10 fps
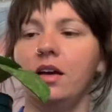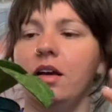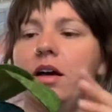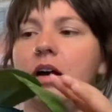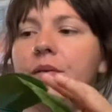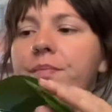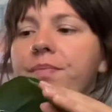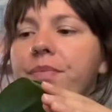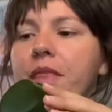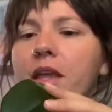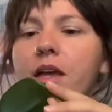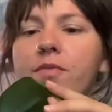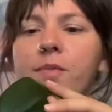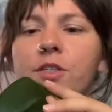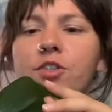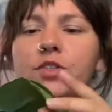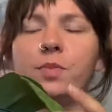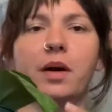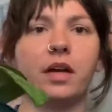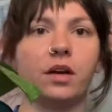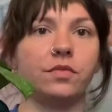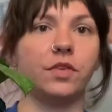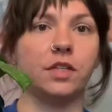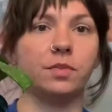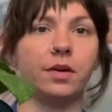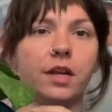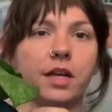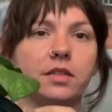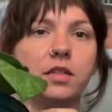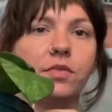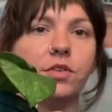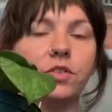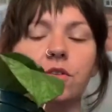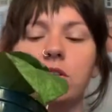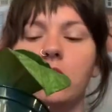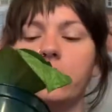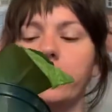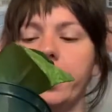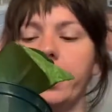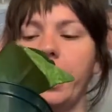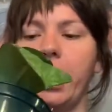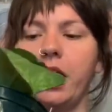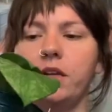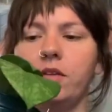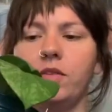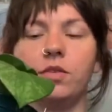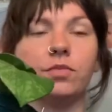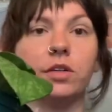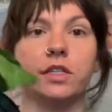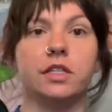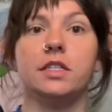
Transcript: I've been just buying on Facebook and Etsy for so long that I hadn't even really